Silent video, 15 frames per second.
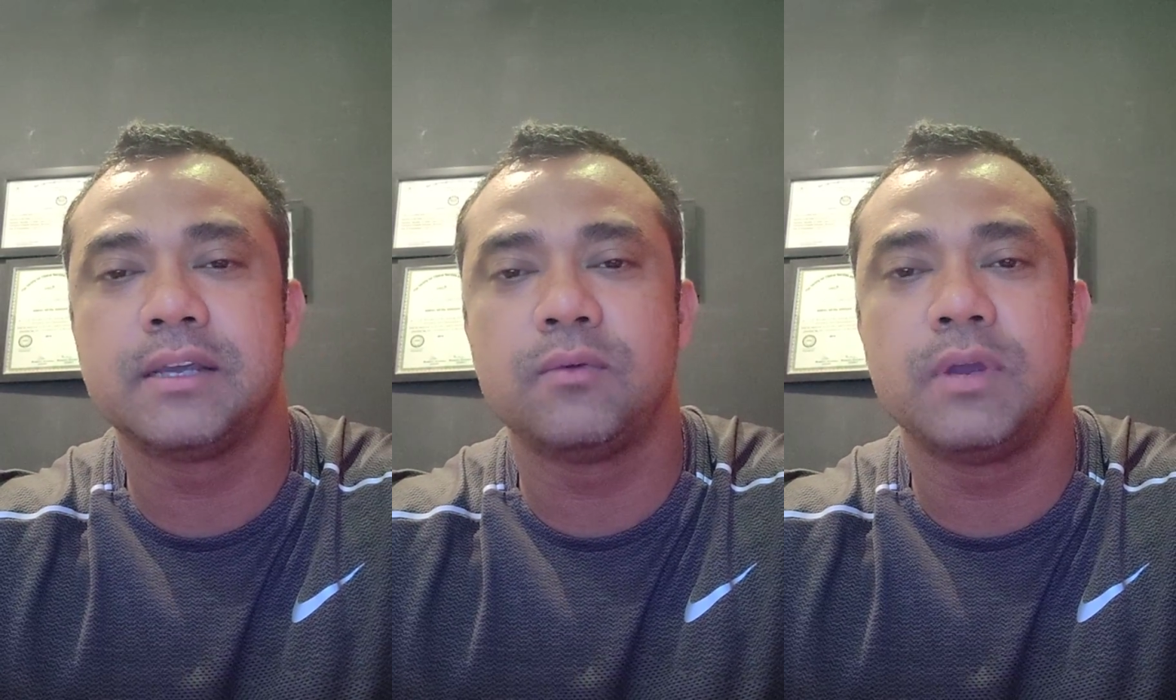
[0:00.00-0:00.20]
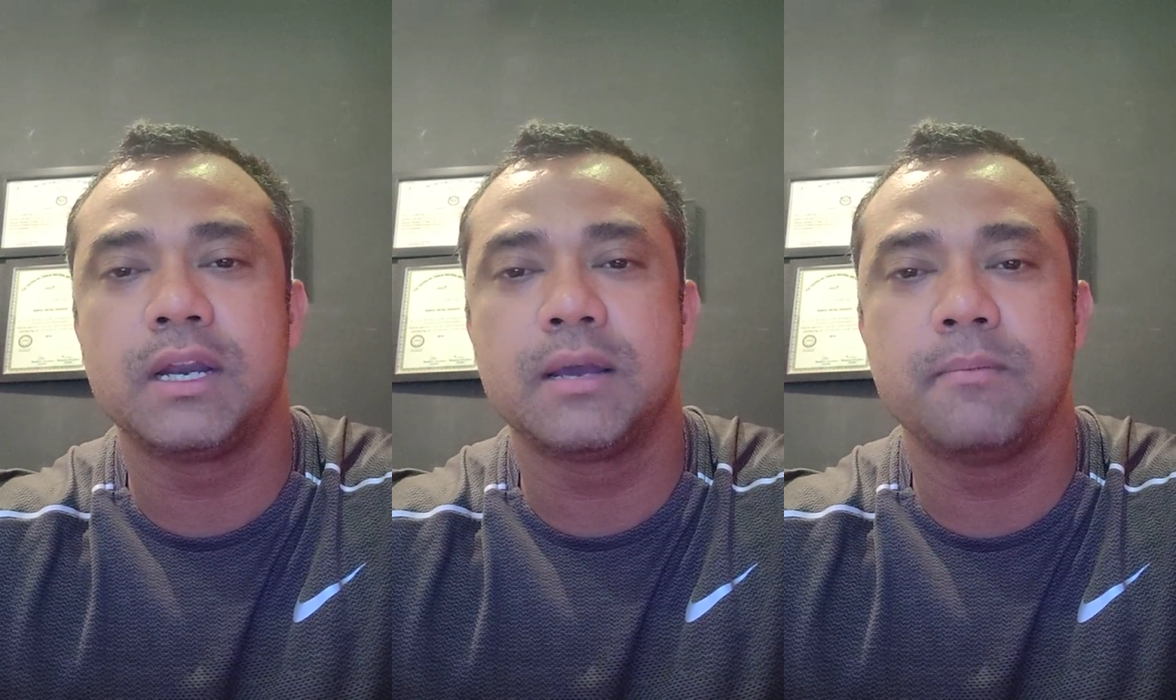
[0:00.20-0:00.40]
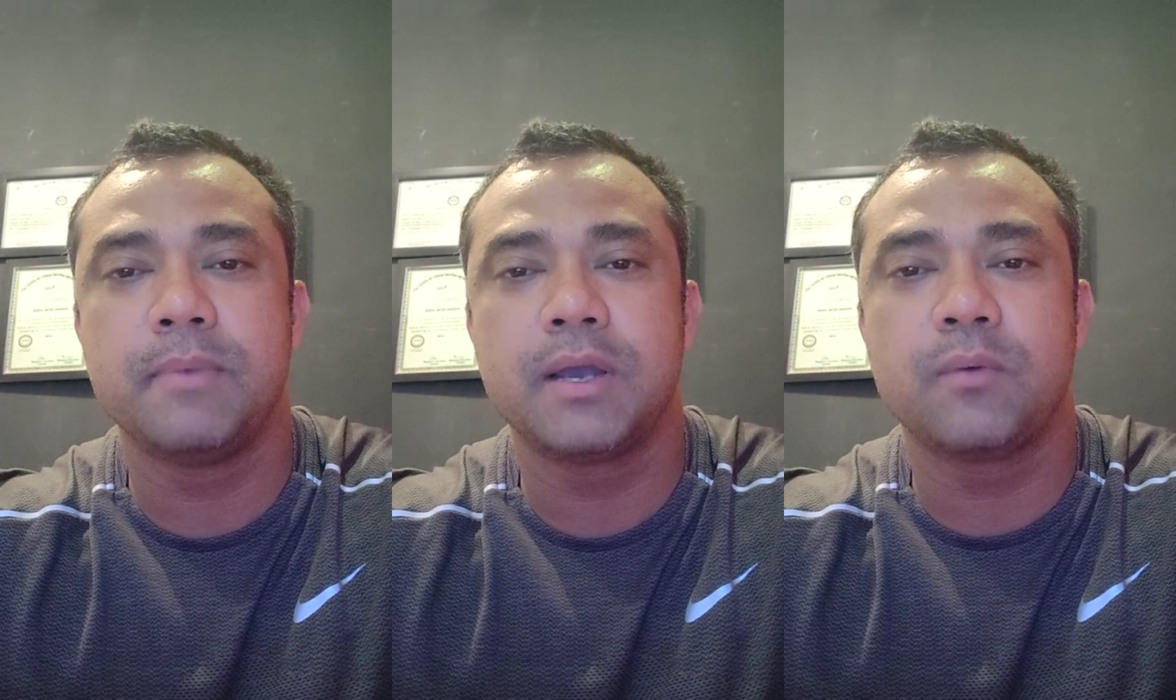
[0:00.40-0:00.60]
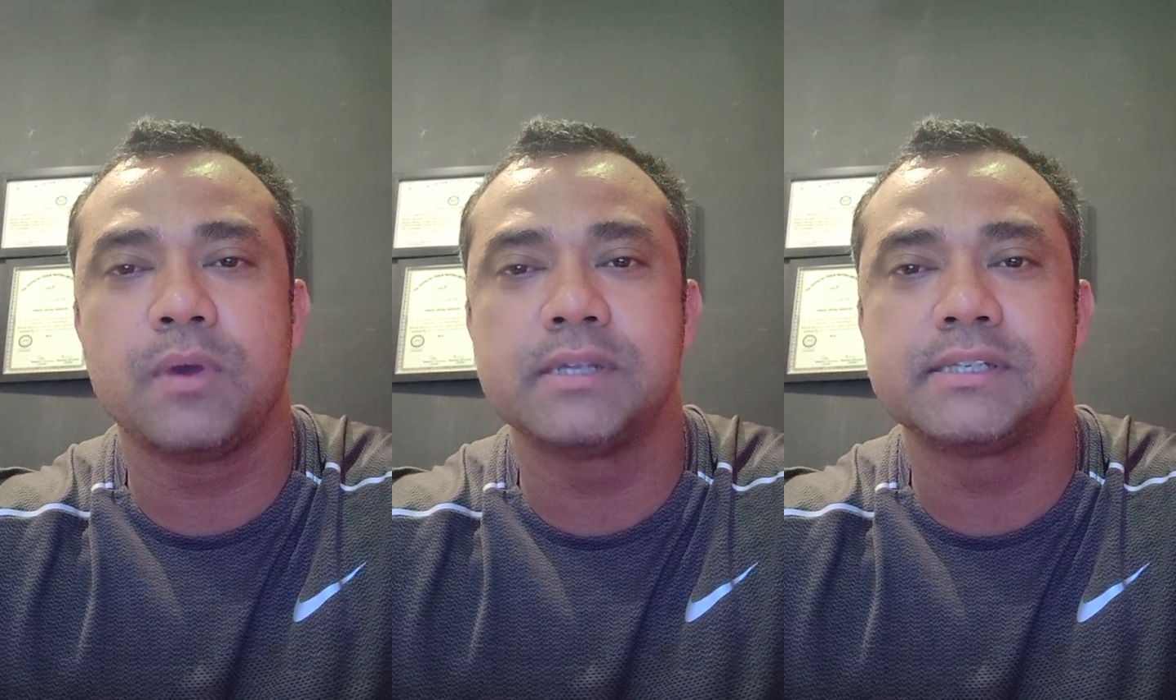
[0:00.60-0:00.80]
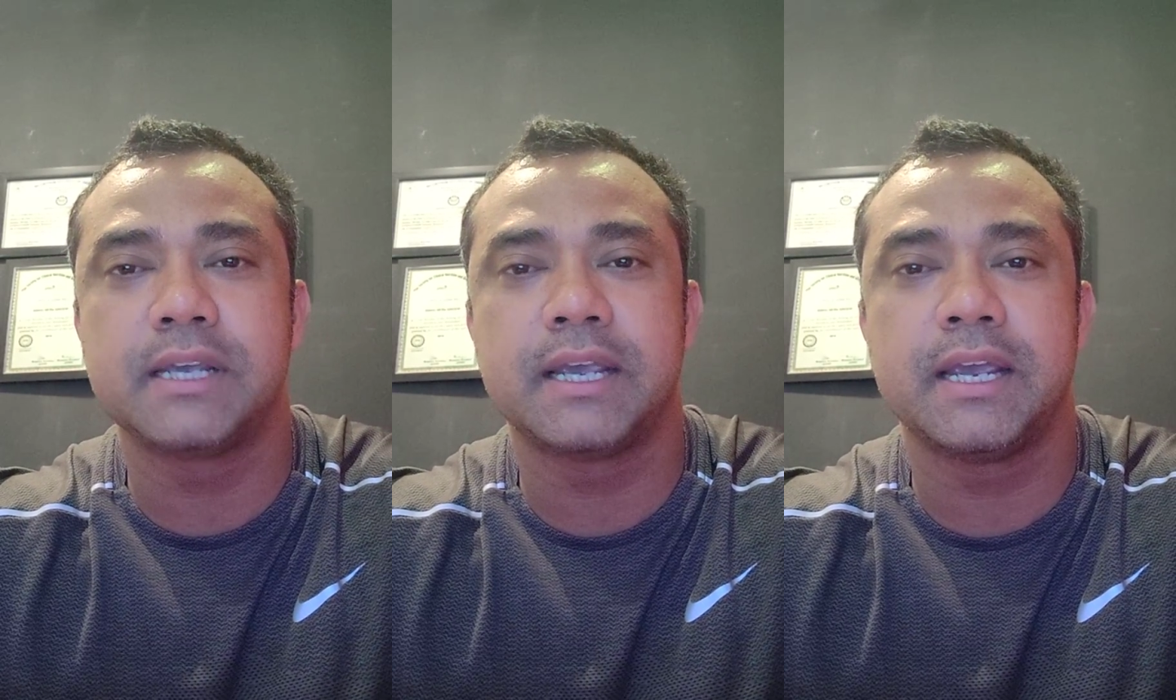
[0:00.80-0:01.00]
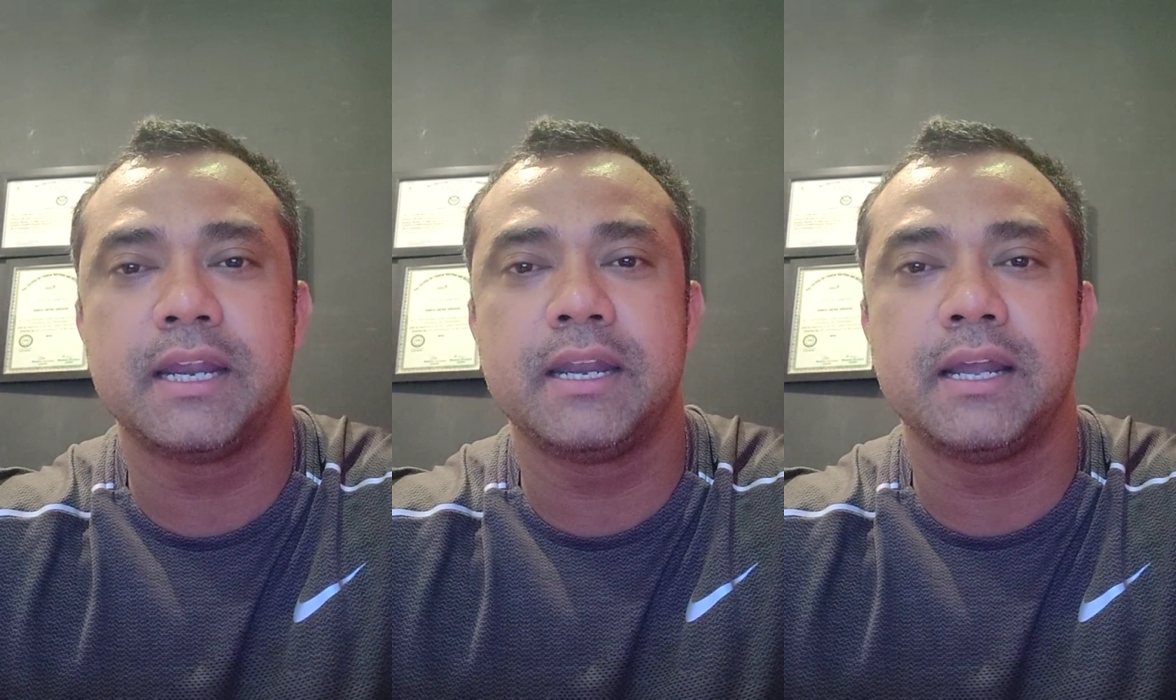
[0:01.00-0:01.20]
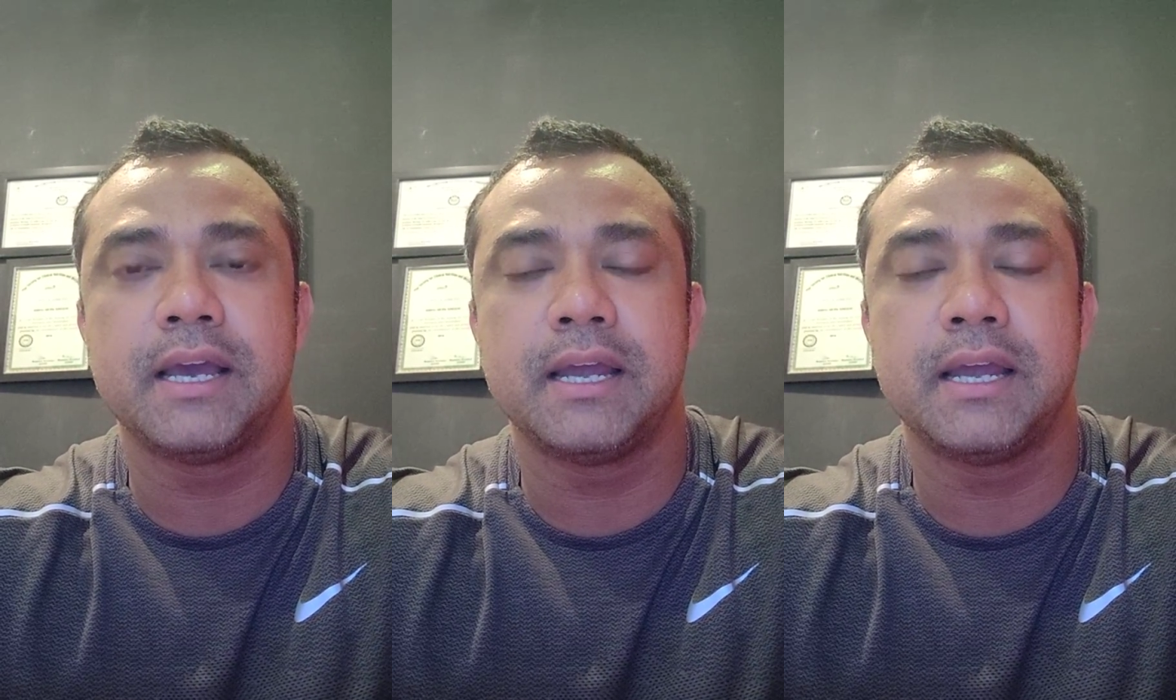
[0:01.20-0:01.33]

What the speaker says: Welcome back once again.